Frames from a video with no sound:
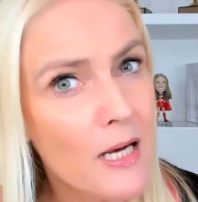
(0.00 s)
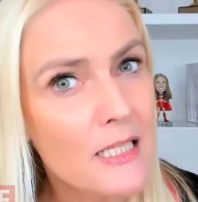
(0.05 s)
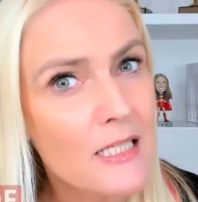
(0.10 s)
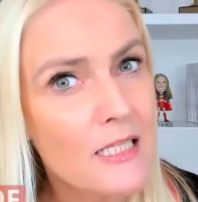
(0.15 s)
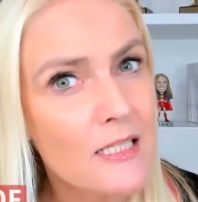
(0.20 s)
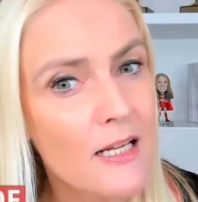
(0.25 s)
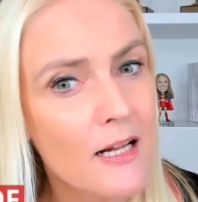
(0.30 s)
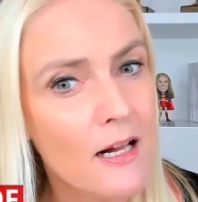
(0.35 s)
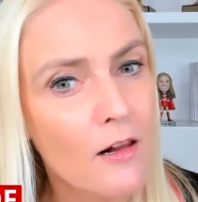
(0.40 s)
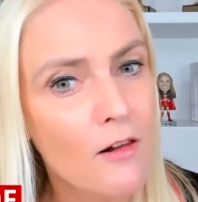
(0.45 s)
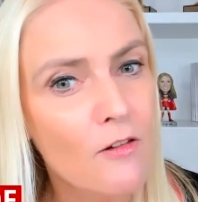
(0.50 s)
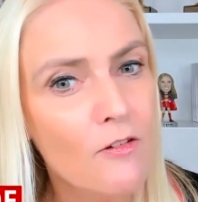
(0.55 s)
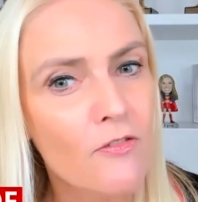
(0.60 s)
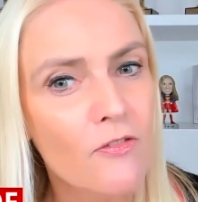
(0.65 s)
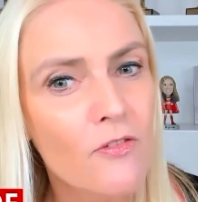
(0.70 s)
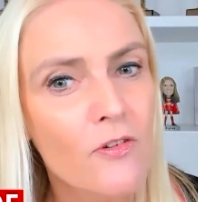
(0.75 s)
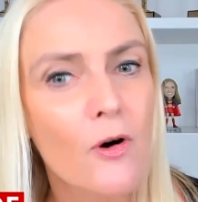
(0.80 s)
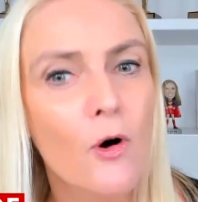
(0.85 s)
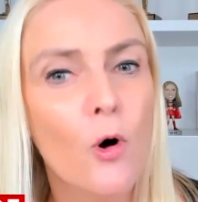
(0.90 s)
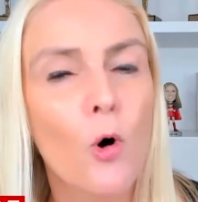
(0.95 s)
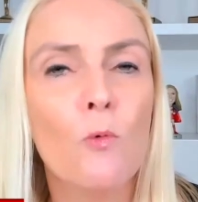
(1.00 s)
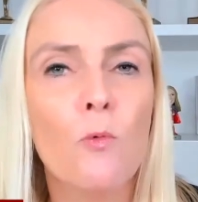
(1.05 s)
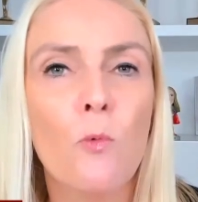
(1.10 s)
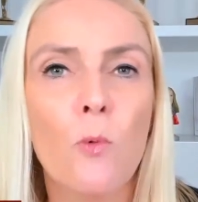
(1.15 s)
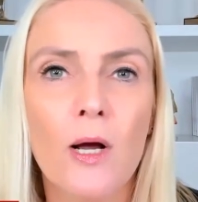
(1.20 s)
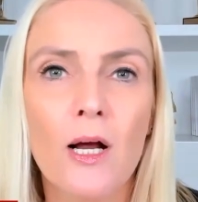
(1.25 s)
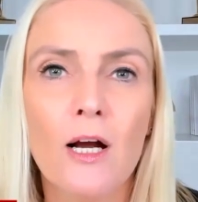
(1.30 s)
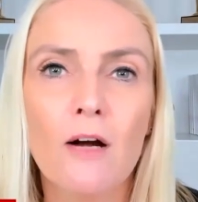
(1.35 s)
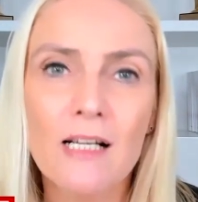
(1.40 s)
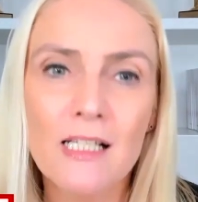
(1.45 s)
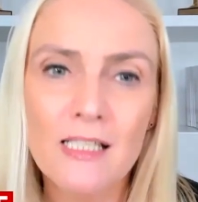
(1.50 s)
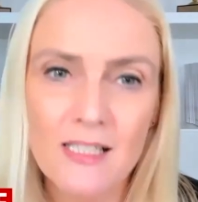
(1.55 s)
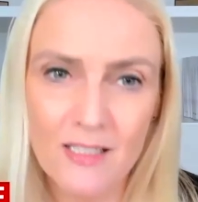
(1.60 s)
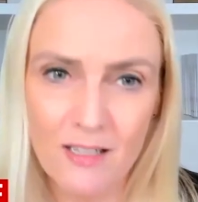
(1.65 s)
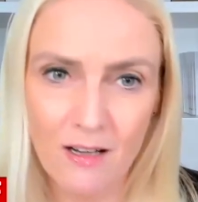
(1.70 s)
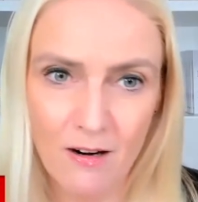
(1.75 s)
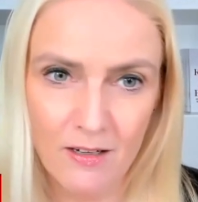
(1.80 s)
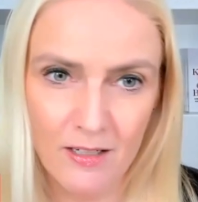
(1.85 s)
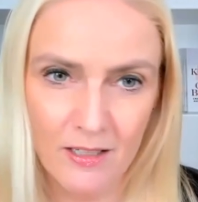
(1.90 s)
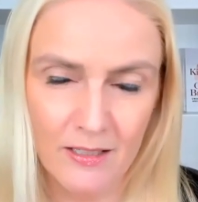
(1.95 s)
myself of where I
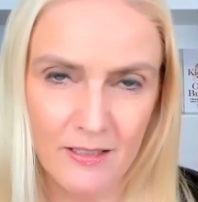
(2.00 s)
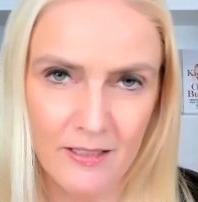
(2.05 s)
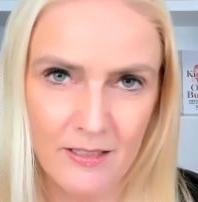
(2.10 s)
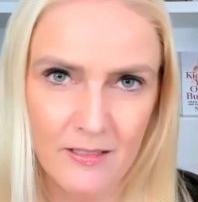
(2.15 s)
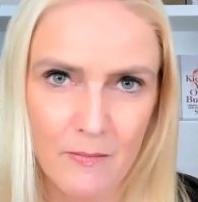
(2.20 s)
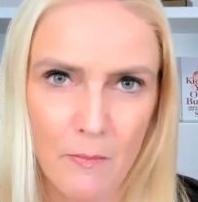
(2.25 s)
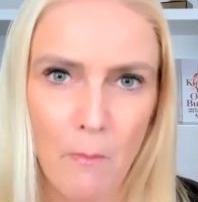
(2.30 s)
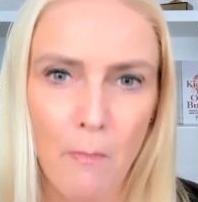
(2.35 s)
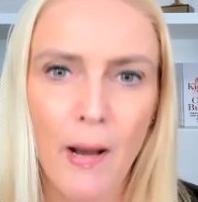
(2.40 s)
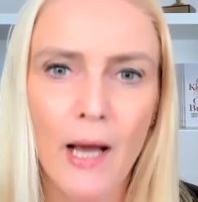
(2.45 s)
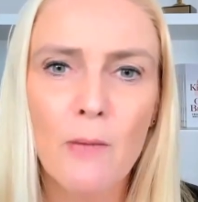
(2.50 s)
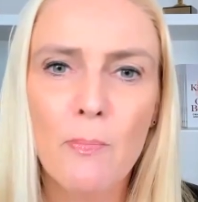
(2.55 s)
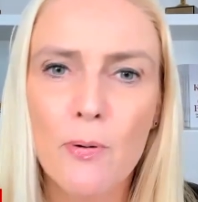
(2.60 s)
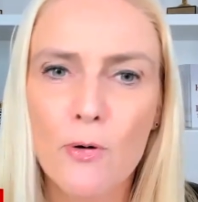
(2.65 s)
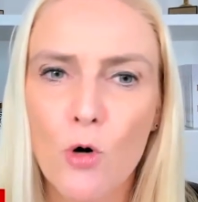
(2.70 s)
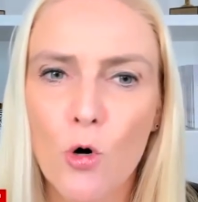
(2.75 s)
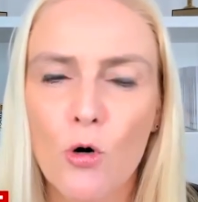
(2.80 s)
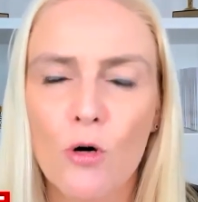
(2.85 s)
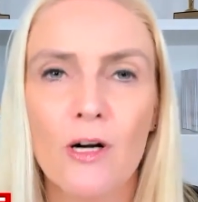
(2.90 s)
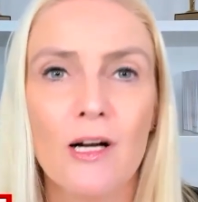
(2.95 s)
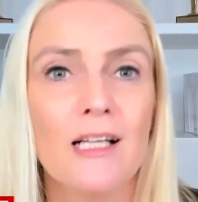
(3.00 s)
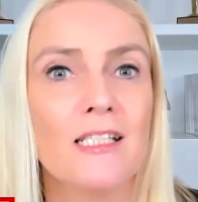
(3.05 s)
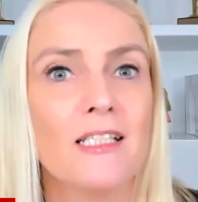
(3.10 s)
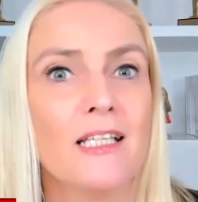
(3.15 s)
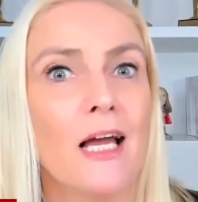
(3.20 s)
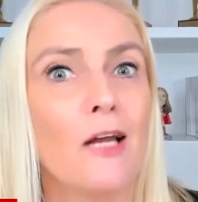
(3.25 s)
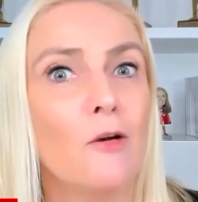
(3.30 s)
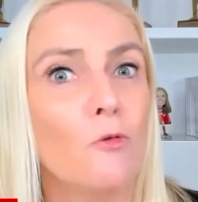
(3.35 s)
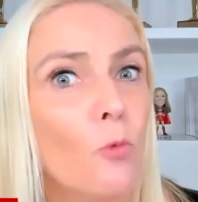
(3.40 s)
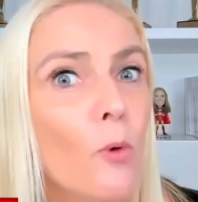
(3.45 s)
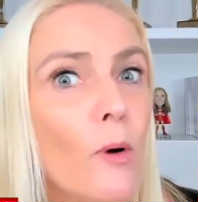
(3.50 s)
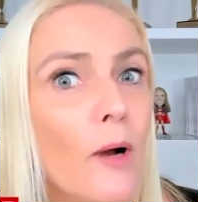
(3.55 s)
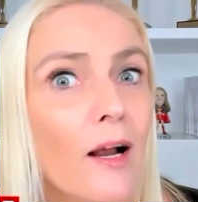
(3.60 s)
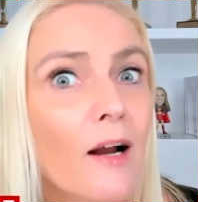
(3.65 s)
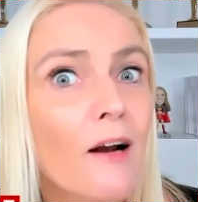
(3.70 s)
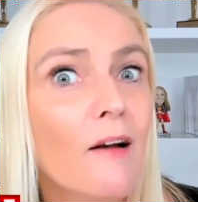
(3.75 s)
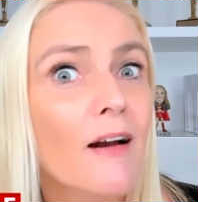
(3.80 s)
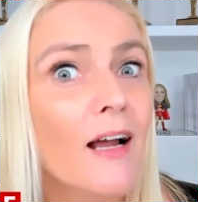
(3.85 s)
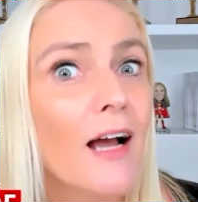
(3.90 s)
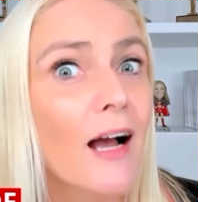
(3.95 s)
started, my progress, and
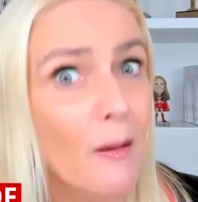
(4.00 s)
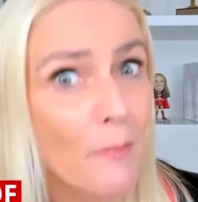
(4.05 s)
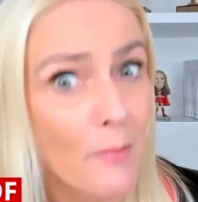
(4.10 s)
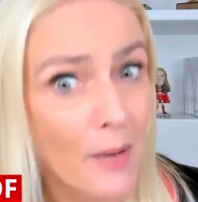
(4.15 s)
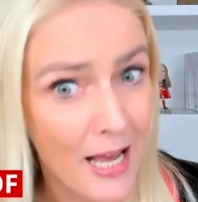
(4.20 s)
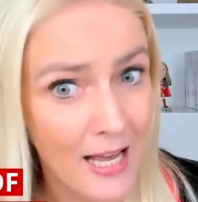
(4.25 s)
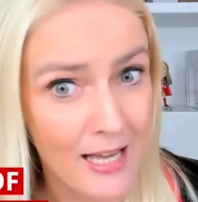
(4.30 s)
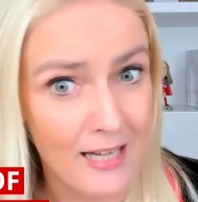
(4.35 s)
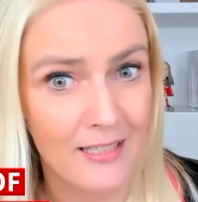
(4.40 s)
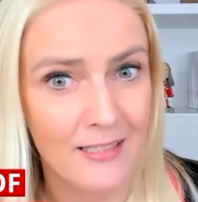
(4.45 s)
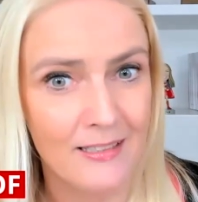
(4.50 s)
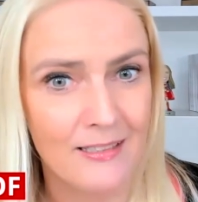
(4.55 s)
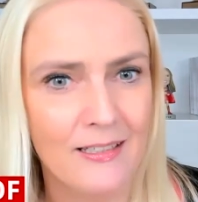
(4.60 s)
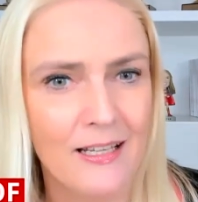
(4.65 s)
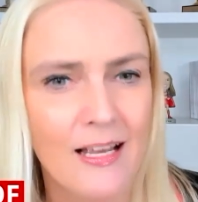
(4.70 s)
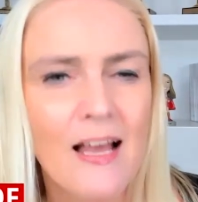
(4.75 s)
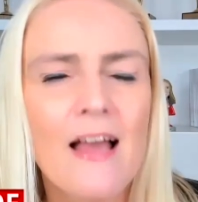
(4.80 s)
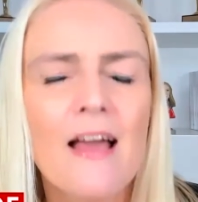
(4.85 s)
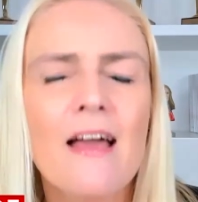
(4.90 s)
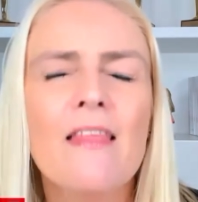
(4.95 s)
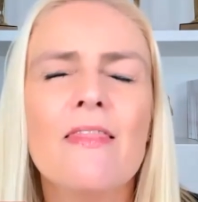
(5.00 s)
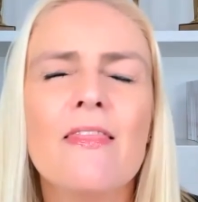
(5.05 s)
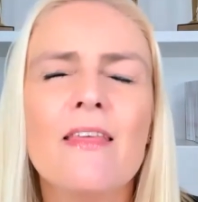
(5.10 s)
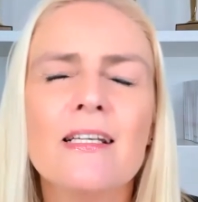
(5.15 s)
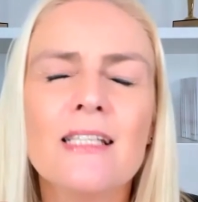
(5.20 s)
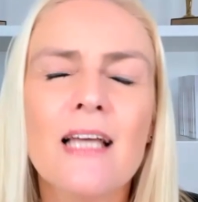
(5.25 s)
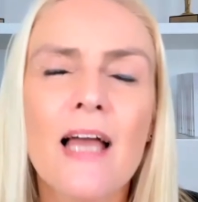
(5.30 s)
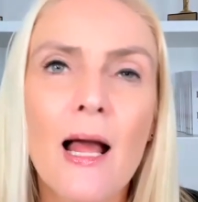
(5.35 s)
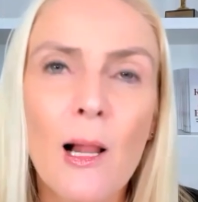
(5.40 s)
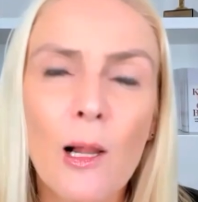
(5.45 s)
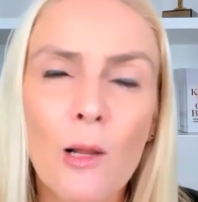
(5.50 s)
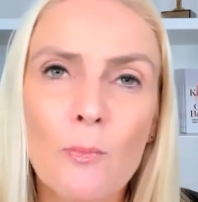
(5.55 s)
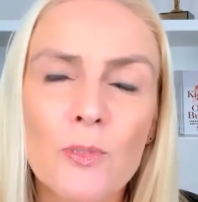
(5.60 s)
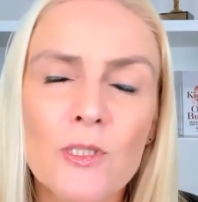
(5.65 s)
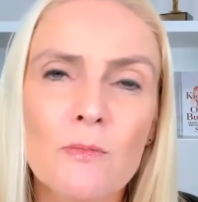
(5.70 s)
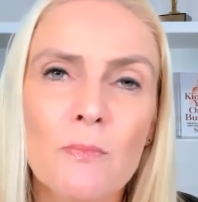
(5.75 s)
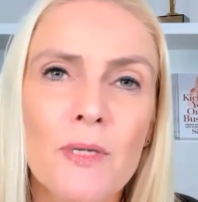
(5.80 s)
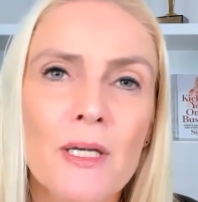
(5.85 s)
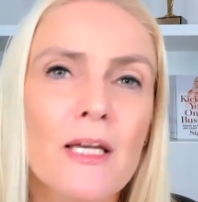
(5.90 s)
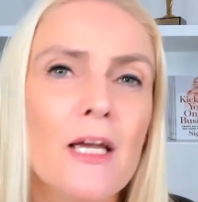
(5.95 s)
where I'm headed. This
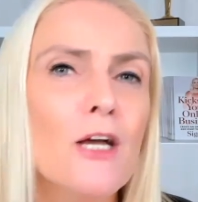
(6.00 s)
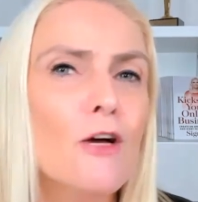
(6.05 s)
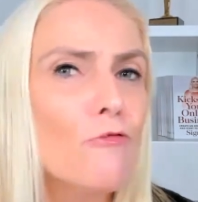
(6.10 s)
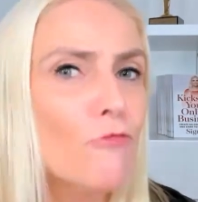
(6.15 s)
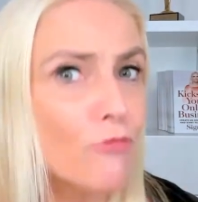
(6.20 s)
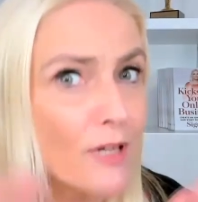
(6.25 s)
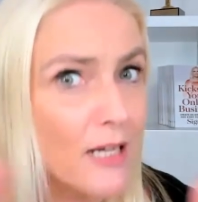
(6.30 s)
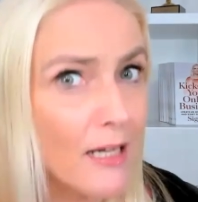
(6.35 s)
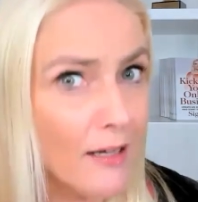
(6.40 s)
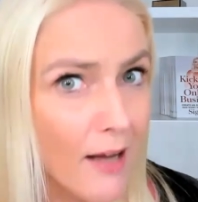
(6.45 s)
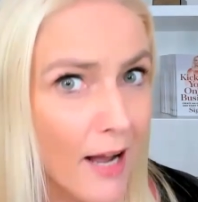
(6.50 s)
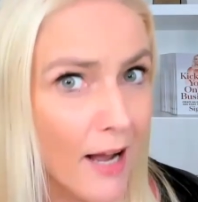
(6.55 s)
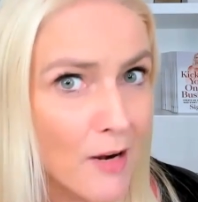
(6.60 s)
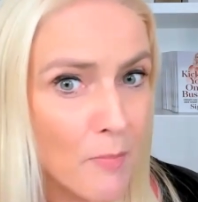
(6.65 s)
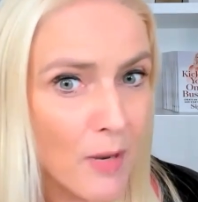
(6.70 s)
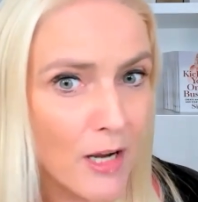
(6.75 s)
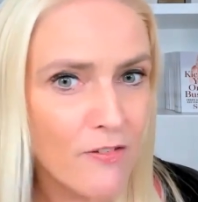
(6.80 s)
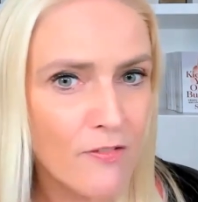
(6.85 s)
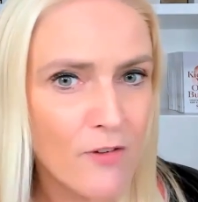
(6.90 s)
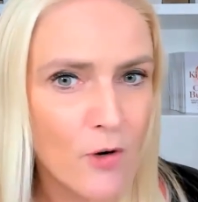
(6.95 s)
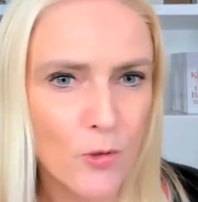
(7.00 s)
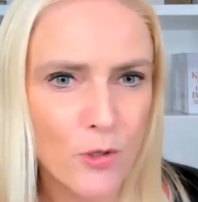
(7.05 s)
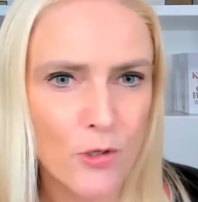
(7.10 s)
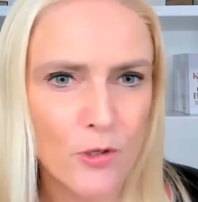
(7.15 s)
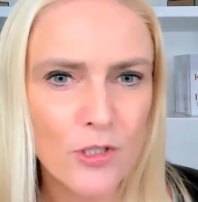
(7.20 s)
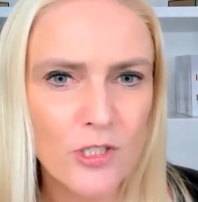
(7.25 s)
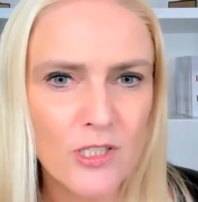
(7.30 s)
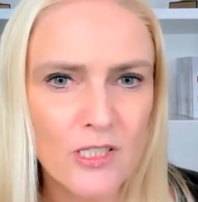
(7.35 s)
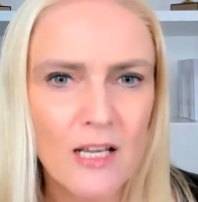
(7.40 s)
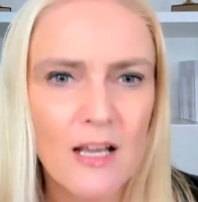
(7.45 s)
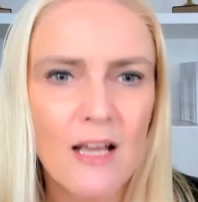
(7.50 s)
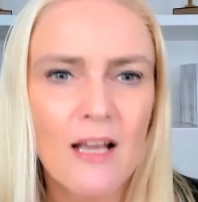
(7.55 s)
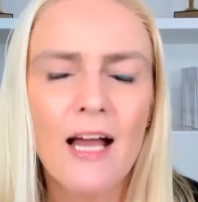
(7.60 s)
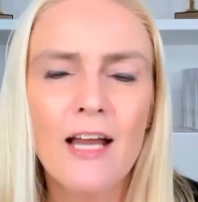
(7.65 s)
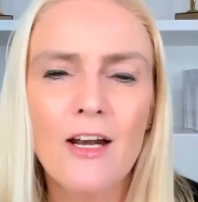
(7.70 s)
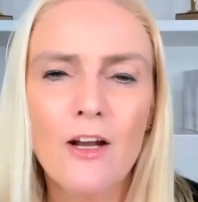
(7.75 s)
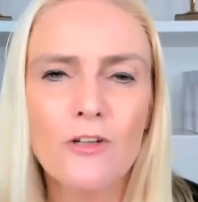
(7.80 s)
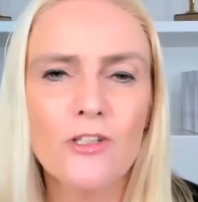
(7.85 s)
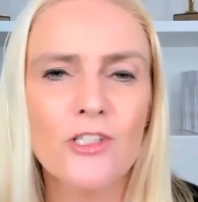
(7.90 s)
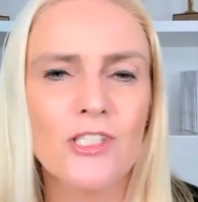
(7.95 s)
helps me realign my focus
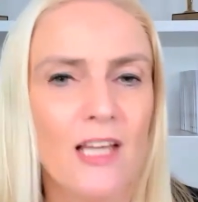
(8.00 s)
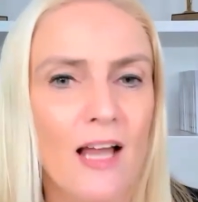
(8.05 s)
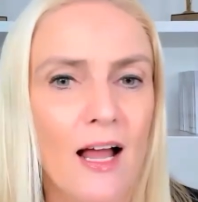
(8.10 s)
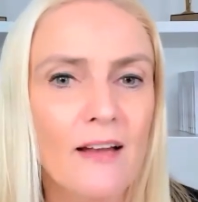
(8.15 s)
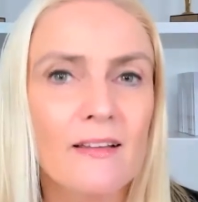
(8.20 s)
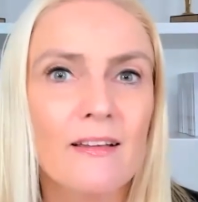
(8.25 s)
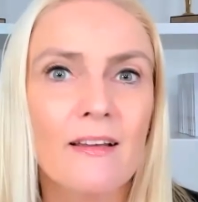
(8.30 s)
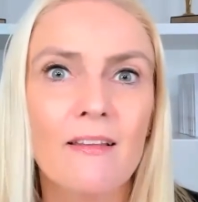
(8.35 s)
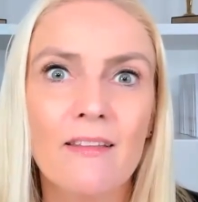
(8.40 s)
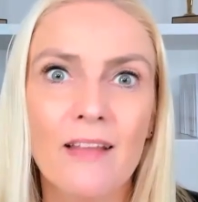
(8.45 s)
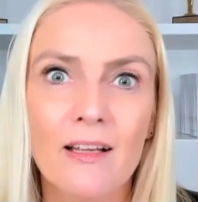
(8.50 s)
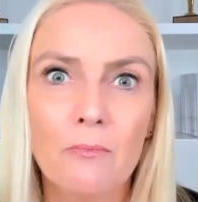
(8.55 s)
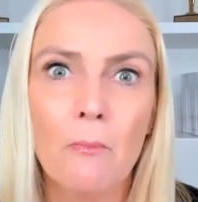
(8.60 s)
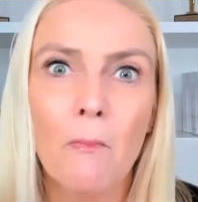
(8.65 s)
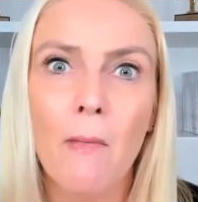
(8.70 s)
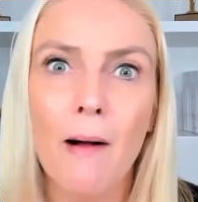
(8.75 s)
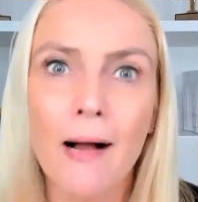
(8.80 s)
and understand that